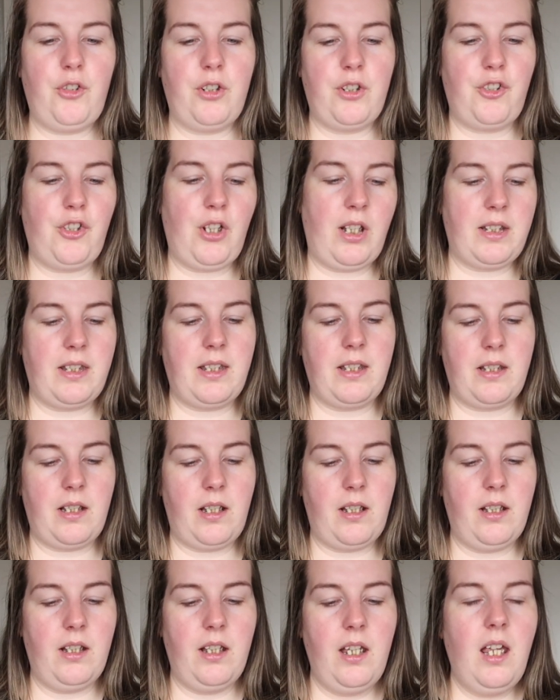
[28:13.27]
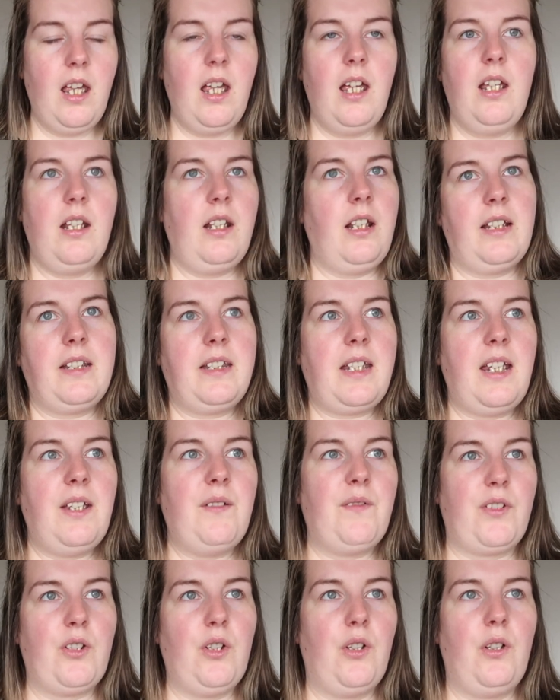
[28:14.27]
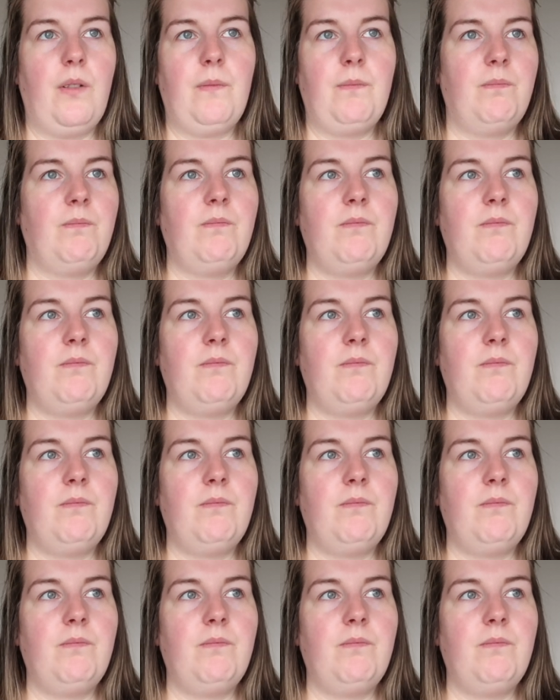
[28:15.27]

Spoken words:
because chances are, like Dave's got,